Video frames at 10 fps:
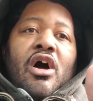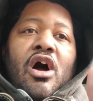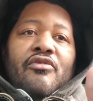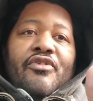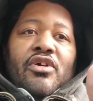
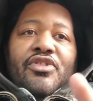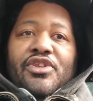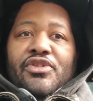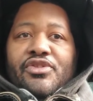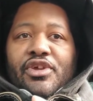unveil
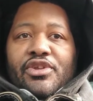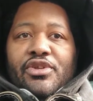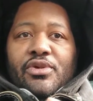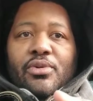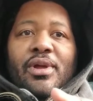the
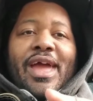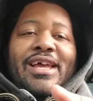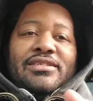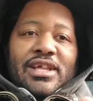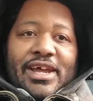new
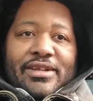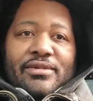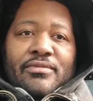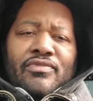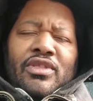S line,
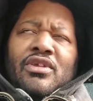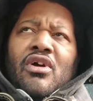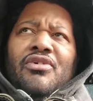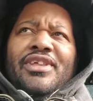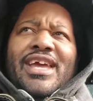
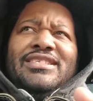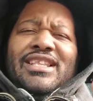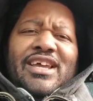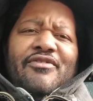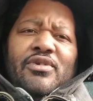called the
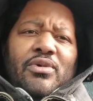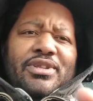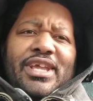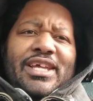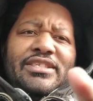S11 or
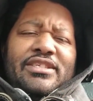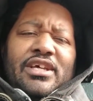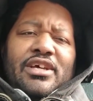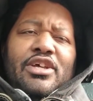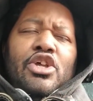the
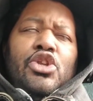S20.